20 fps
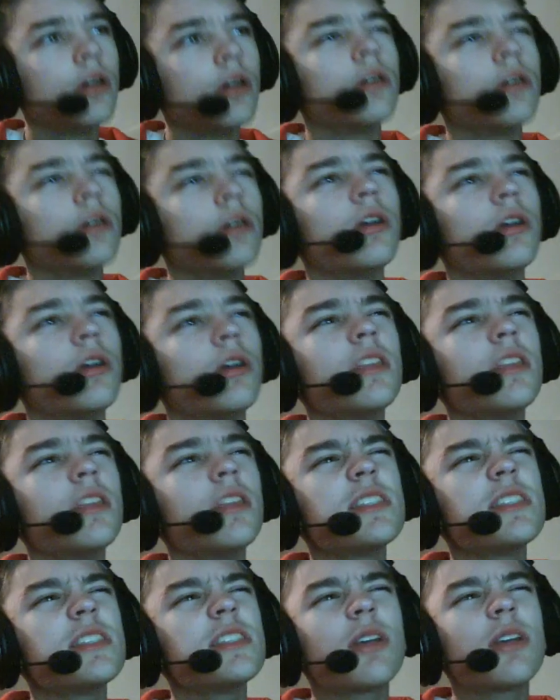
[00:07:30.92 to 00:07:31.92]
Unless the
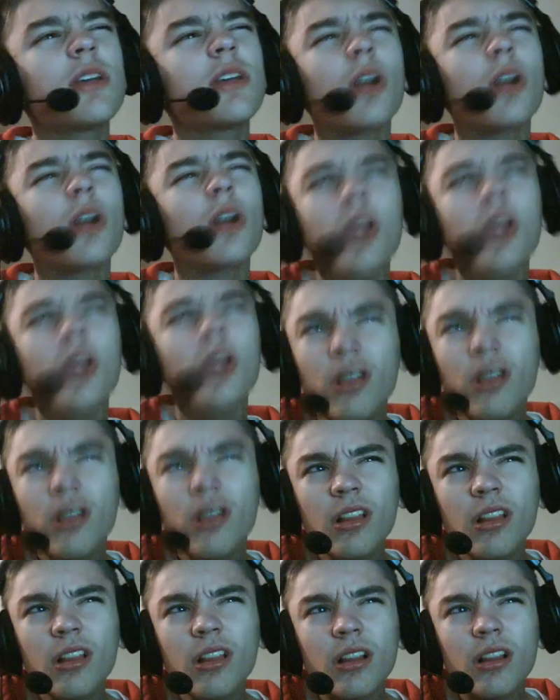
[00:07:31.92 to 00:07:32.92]
girl
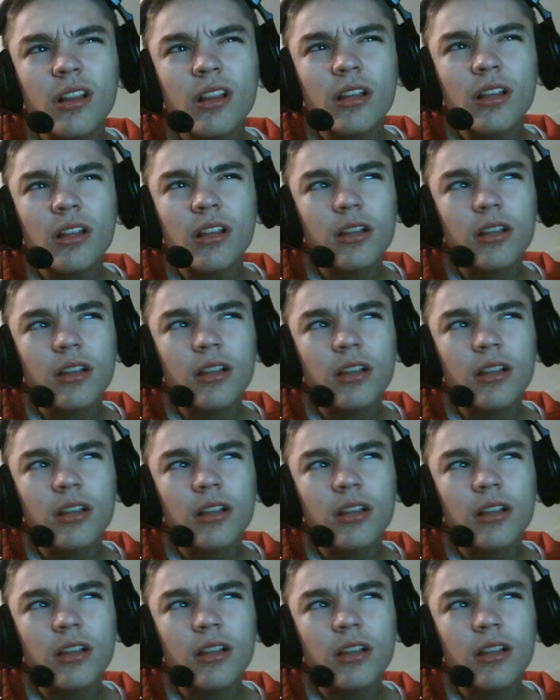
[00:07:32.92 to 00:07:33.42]
is